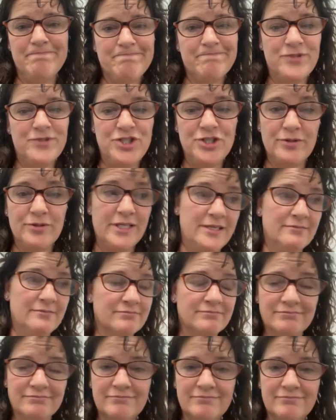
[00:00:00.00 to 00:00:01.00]

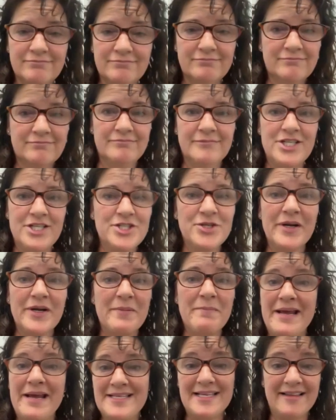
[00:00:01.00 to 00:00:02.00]
doing he's doing
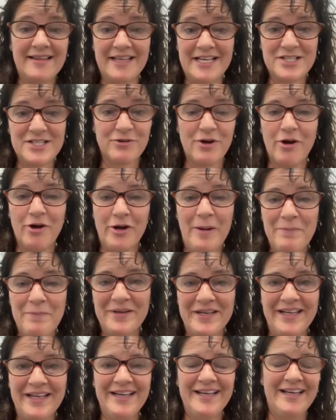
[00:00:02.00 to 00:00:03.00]
amazing things for our
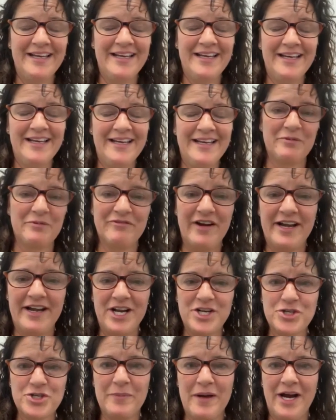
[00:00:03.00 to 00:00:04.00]
company. He comes from a
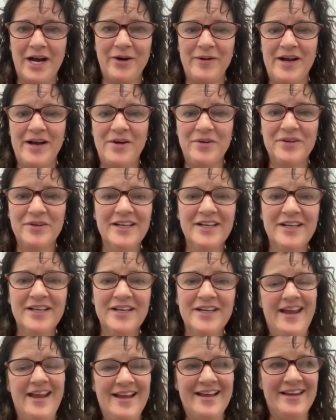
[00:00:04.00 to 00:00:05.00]
financial background,
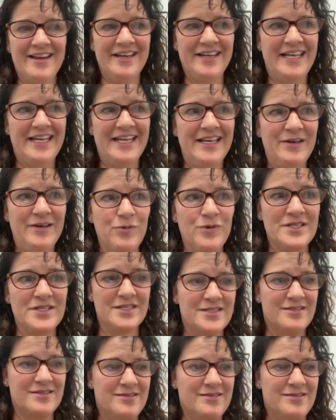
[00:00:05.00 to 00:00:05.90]
and he was